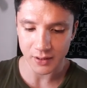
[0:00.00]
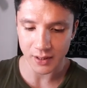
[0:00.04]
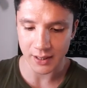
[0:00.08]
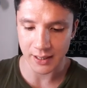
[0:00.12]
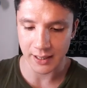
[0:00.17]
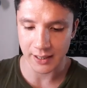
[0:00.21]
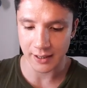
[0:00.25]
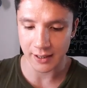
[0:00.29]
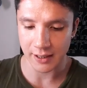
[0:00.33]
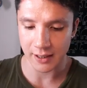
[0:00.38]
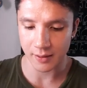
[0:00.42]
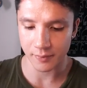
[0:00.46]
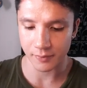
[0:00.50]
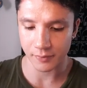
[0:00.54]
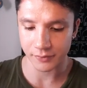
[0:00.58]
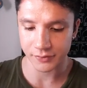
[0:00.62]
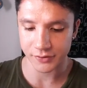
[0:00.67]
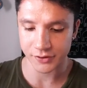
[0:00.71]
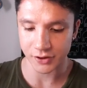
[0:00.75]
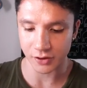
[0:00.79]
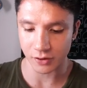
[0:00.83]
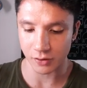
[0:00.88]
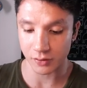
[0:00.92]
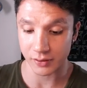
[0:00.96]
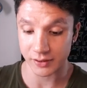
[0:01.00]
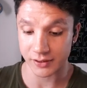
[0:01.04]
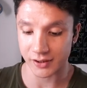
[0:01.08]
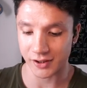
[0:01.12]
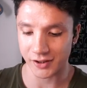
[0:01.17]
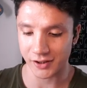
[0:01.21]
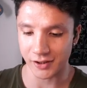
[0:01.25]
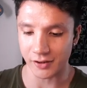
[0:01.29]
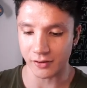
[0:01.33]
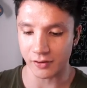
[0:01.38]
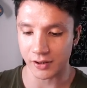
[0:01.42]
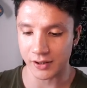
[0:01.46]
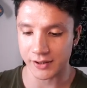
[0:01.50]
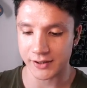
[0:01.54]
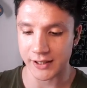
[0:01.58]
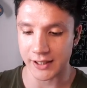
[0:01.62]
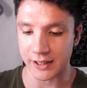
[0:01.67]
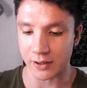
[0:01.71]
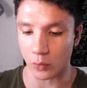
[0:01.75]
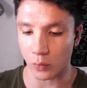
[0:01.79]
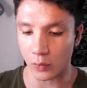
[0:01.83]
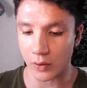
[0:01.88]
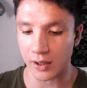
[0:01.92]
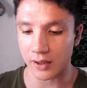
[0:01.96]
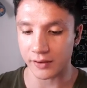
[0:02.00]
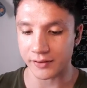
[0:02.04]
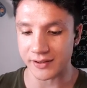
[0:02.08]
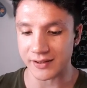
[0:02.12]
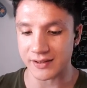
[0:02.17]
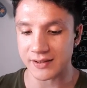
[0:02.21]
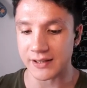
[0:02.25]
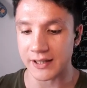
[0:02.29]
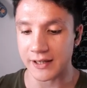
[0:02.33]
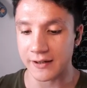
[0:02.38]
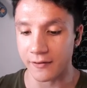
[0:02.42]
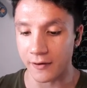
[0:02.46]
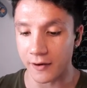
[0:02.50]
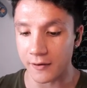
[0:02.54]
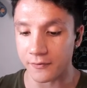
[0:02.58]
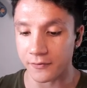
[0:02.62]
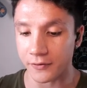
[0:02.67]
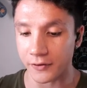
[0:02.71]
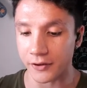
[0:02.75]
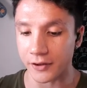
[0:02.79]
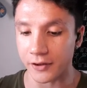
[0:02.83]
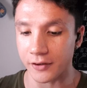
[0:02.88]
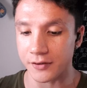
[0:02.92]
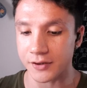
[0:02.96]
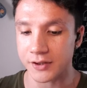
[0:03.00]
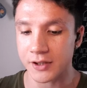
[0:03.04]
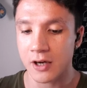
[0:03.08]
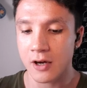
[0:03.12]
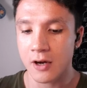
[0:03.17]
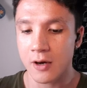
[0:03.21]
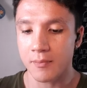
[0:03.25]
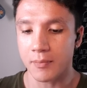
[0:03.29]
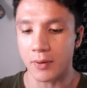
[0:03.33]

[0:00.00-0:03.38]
So it's, you know, going to take a while to save up for those,